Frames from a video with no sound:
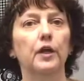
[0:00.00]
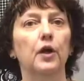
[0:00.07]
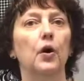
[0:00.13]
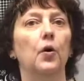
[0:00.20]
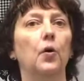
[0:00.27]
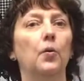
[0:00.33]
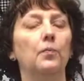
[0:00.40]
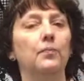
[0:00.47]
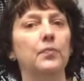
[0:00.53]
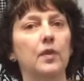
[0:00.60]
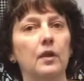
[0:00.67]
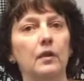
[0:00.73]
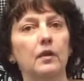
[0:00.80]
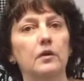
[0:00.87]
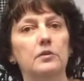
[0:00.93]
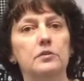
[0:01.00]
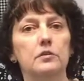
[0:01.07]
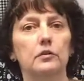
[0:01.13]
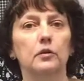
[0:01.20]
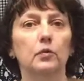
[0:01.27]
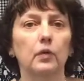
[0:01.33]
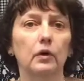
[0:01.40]
to go.
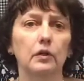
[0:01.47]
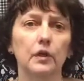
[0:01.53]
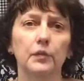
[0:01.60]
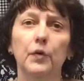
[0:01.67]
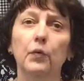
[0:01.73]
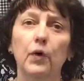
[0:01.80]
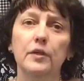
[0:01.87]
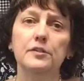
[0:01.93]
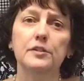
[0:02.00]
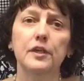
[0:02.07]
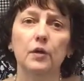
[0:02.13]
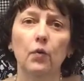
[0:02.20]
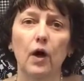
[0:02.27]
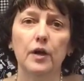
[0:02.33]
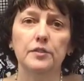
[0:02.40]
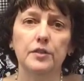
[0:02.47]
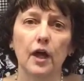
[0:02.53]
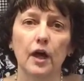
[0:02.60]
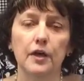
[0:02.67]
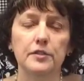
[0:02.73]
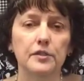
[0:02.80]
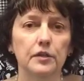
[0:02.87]
So, welcome to Wednesday Wise
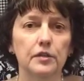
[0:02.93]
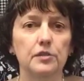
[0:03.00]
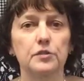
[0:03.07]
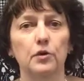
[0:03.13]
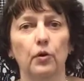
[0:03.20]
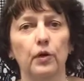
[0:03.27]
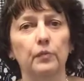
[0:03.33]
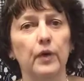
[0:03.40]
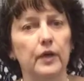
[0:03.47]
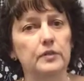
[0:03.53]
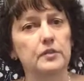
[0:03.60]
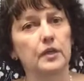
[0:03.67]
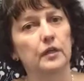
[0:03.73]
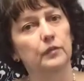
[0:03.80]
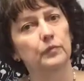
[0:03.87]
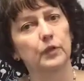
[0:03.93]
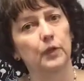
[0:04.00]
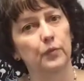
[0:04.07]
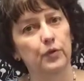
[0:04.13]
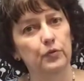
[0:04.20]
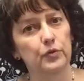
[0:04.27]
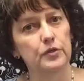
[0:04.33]
Guys at the Sewing Basket in
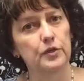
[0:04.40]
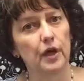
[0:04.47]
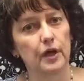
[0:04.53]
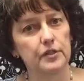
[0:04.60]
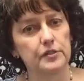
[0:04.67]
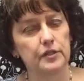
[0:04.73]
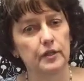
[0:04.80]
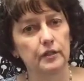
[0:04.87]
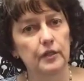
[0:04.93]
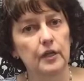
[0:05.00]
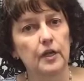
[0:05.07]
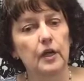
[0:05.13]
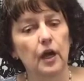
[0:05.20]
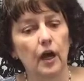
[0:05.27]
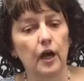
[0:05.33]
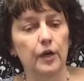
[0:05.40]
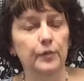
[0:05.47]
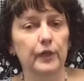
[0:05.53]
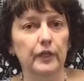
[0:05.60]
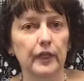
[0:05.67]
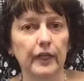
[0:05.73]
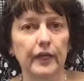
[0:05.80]
Plymouth, Wisconsin. I'm
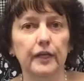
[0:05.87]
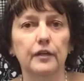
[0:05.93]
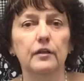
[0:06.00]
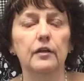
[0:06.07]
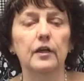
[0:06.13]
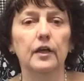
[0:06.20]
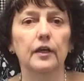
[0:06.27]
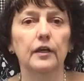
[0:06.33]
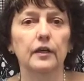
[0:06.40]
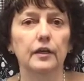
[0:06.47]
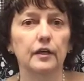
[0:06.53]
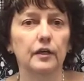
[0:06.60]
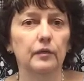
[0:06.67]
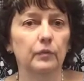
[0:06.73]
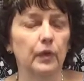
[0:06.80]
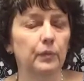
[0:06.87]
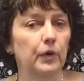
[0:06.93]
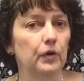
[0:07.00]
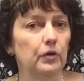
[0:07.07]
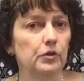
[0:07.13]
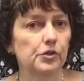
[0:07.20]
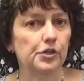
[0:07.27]
Elaine, and my
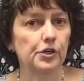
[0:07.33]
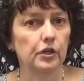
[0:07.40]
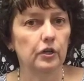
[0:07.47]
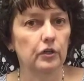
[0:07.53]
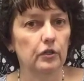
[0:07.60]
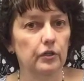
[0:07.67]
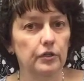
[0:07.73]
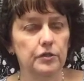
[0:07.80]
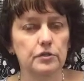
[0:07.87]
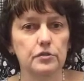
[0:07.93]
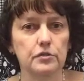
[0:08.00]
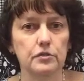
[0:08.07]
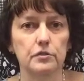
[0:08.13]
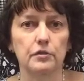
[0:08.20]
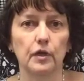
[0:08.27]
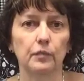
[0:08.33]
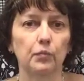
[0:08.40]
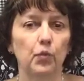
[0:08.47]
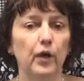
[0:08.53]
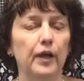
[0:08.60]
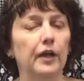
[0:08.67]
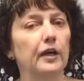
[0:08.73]
partner Cheryl is
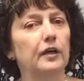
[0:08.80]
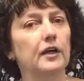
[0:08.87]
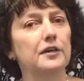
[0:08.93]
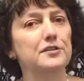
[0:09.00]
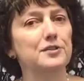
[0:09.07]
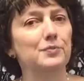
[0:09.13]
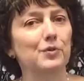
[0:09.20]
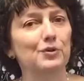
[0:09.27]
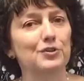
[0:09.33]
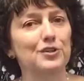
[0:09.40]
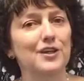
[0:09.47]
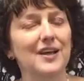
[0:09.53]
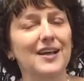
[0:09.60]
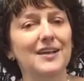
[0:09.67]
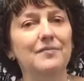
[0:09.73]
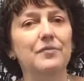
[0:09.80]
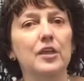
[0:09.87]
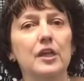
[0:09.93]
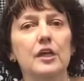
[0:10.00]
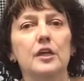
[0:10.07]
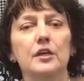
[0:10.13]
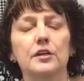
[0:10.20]
up waiting on customers today.
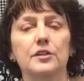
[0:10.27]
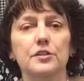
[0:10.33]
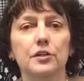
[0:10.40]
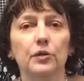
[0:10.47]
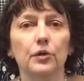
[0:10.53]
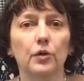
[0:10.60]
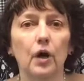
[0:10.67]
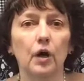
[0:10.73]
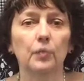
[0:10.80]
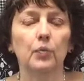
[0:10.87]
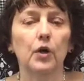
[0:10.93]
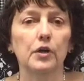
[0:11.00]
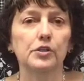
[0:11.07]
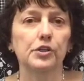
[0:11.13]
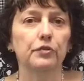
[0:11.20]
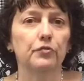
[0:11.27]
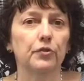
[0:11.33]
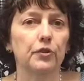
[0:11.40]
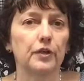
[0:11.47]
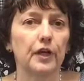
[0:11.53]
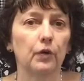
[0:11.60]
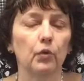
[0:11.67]
So, our project
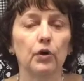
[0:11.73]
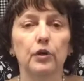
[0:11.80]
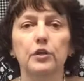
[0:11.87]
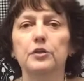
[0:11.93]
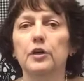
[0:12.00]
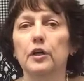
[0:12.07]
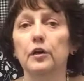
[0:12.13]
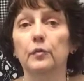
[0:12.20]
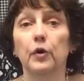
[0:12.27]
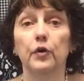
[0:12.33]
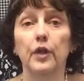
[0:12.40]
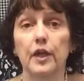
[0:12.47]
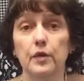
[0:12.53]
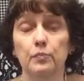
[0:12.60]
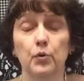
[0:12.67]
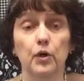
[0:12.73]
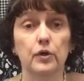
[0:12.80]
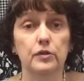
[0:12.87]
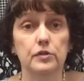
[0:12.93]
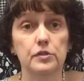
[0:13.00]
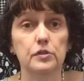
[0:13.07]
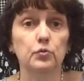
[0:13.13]
for the day, we're going to talk about
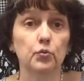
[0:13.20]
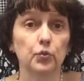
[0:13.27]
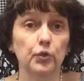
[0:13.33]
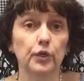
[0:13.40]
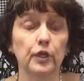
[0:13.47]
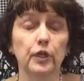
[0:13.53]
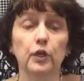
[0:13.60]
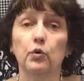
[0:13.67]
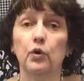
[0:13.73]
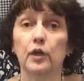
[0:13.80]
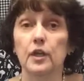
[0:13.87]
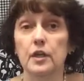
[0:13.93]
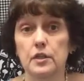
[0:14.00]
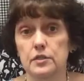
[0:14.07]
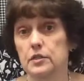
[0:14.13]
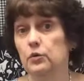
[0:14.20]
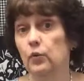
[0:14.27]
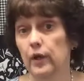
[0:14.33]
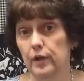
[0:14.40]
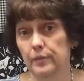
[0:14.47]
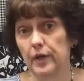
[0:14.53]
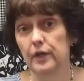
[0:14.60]
aprons. Really quick, easy
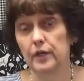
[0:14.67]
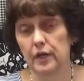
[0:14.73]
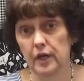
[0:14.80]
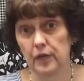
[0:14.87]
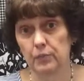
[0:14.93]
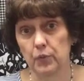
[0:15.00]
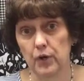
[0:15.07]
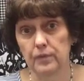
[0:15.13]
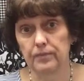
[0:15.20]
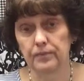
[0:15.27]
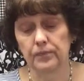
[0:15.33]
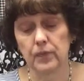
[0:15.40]
way to make an apron.